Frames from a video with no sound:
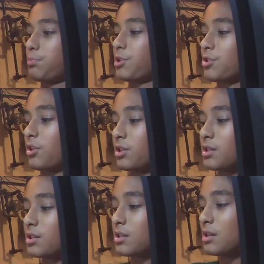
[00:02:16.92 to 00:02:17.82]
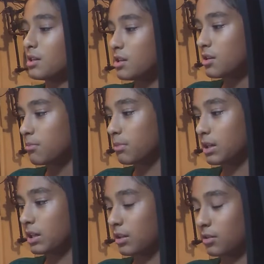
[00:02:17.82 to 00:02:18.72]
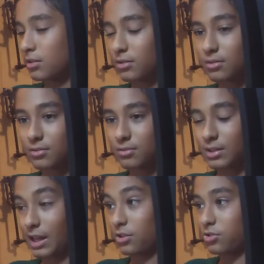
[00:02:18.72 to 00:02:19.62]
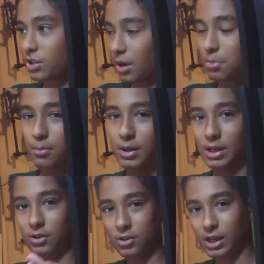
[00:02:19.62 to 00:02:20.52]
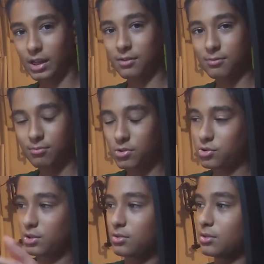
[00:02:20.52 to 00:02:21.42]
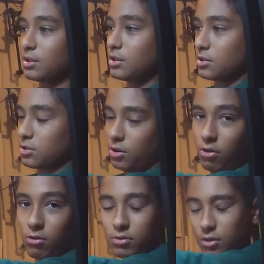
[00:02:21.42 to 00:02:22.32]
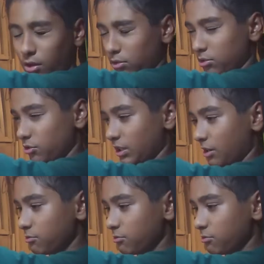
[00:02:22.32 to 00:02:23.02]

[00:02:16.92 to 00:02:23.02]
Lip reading: put pressure on this, meaning that it'll stop, meaning you can't use it. So I'll put it on.